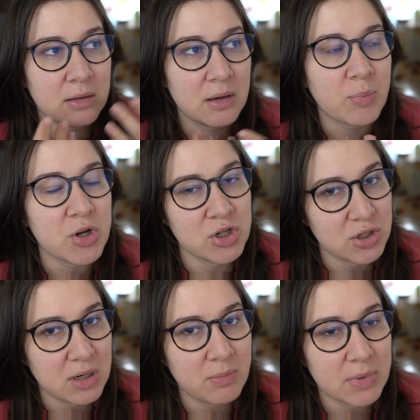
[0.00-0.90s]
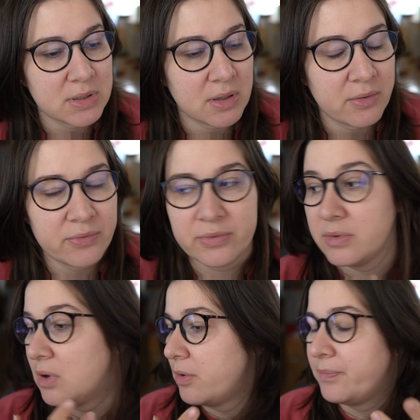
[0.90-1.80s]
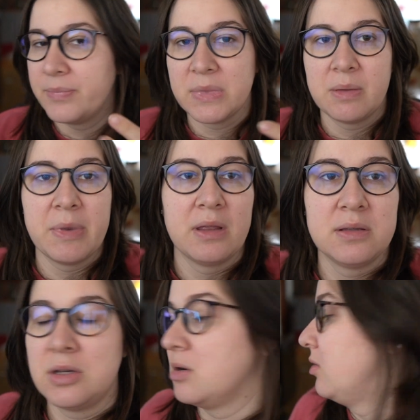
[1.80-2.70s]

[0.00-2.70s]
appreciate myself. Oh, the mail is here.